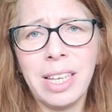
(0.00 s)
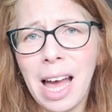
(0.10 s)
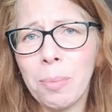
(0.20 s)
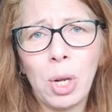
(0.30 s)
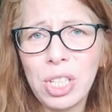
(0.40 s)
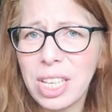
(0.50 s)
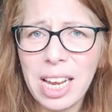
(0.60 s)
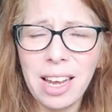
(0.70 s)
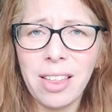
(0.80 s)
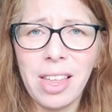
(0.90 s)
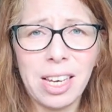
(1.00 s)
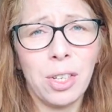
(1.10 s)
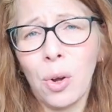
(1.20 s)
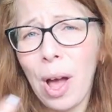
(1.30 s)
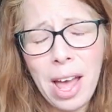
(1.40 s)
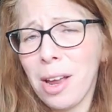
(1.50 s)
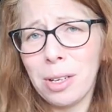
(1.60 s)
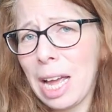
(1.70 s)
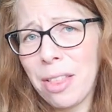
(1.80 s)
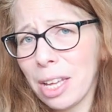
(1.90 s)
yeah, I'm not saying that, you know, I,
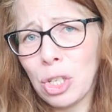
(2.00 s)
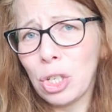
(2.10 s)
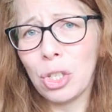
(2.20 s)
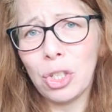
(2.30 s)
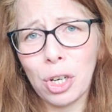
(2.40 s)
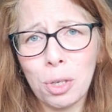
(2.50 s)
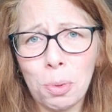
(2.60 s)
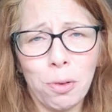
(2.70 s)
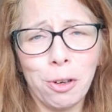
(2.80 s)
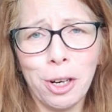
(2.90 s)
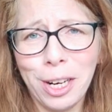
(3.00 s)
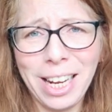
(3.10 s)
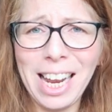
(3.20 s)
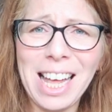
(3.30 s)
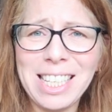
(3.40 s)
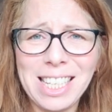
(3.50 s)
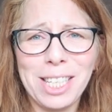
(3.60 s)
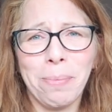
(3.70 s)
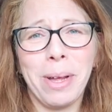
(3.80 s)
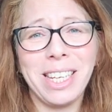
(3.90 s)
I, I think she should charge more for her
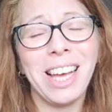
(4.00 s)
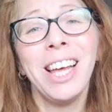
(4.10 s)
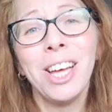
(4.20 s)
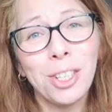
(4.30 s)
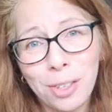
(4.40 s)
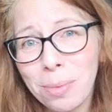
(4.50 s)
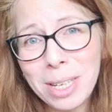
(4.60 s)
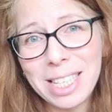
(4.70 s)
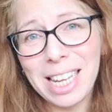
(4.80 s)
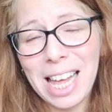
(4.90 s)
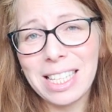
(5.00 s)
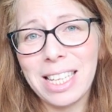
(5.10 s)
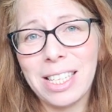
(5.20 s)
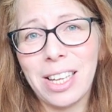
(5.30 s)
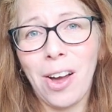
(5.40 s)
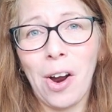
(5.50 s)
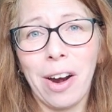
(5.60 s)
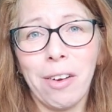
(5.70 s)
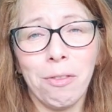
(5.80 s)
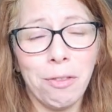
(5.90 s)
classes, but Dreama's classes
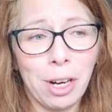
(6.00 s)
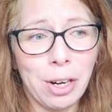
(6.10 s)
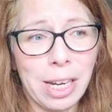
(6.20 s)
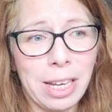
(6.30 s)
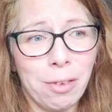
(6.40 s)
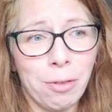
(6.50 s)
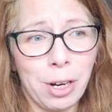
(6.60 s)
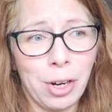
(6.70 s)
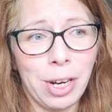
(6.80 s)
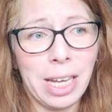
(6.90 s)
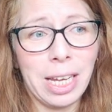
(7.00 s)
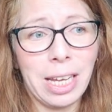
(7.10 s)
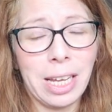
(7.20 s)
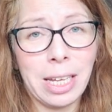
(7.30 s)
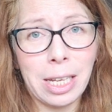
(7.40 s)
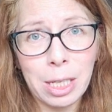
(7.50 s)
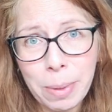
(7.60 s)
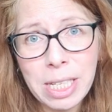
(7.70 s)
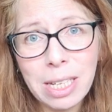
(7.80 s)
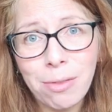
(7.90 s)
are very, very uh,
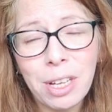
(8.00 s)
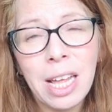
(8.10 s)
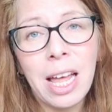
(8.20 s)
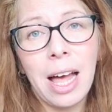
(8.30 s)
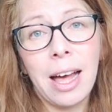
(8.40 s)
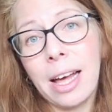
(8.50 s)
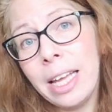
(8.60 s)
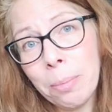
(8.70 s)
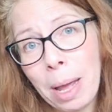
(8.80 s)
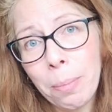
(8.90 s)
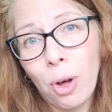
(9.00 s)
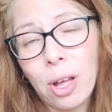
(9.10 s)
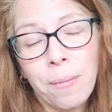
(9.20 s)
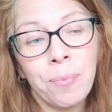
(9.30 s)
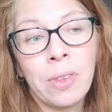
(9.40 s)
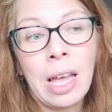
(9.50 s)
expensive. Uh, in my book,